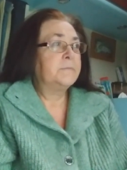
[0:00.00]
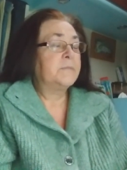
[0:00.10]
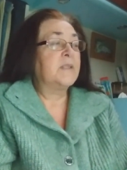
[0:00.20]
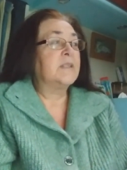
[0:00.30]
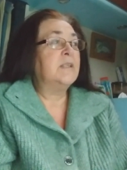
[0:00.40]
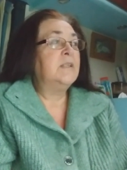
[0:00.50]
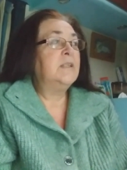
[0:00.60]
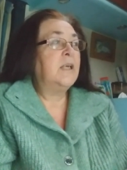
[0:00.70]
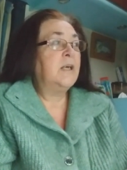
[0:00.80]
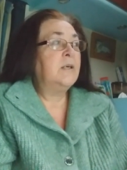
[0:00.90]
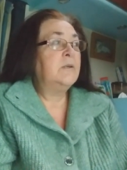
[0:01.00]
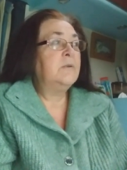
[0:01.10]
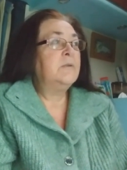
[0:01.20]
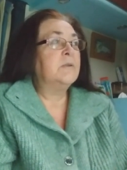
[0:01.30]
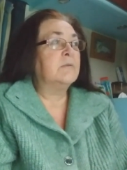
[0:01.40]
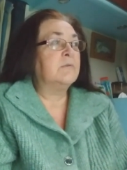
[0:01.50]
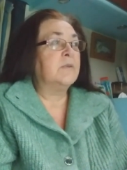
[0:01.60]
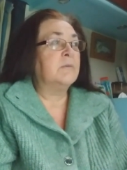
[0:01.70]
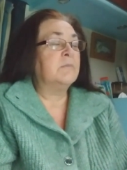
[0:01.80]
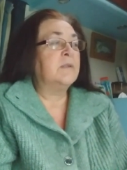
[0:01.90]
There's a load of
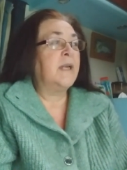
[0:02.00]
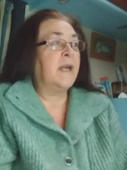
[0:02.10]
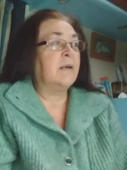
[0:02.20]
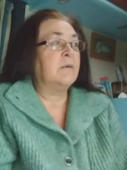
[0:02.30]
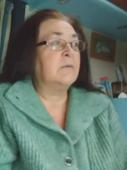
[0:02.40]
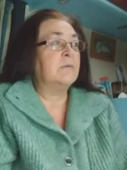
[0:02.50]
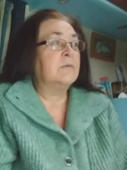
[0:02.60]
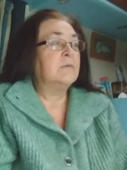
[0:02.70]
them now